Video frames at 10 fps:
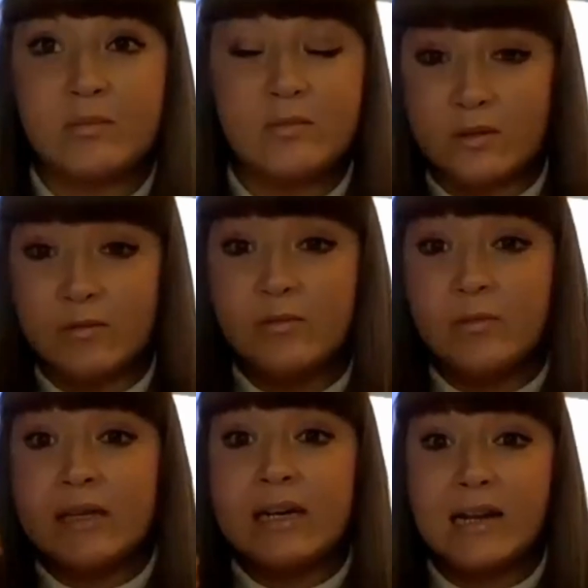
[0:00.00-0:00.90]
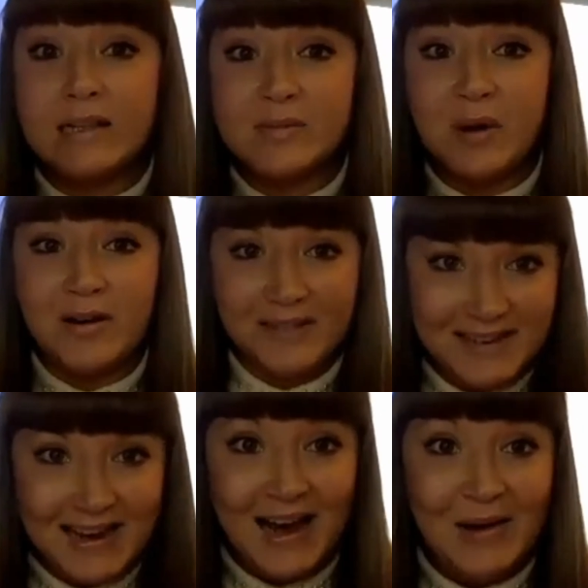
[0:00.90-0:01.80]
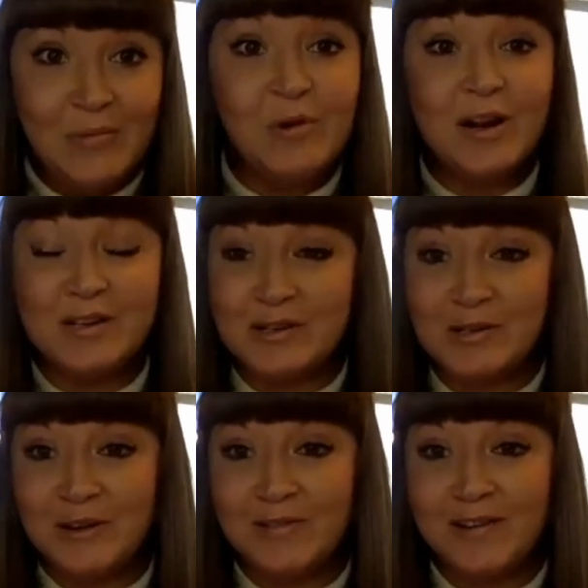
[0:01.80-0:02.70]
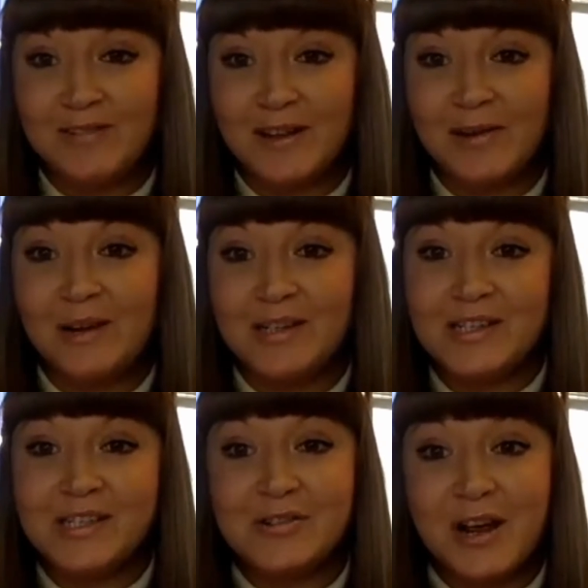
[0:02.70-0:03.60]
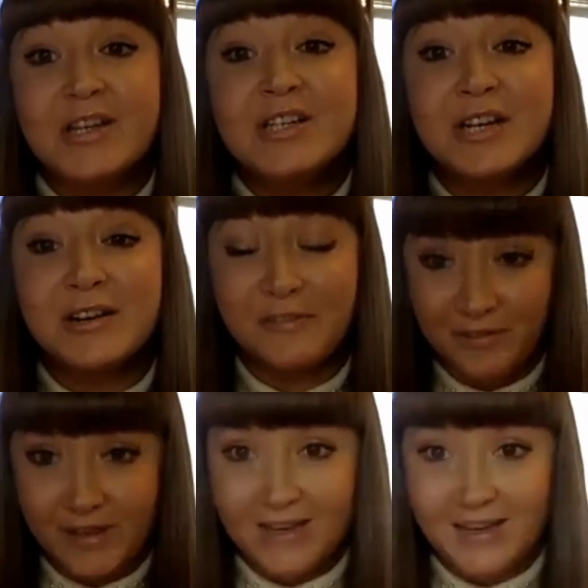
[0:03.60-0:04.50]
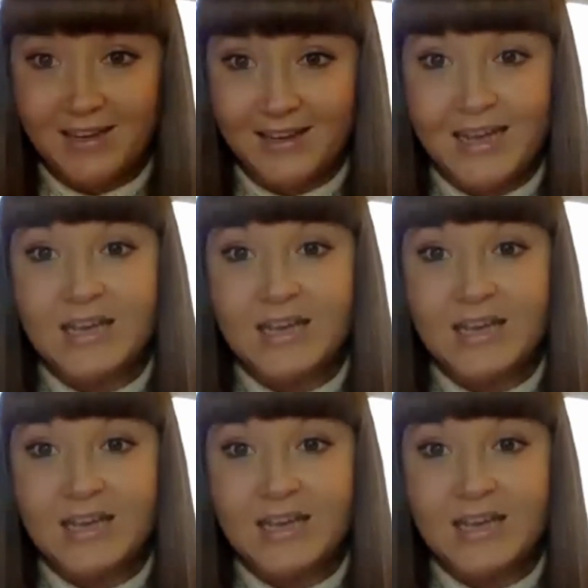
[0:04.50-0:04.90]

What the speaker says: Well, we can edit this part. $125 registration fee.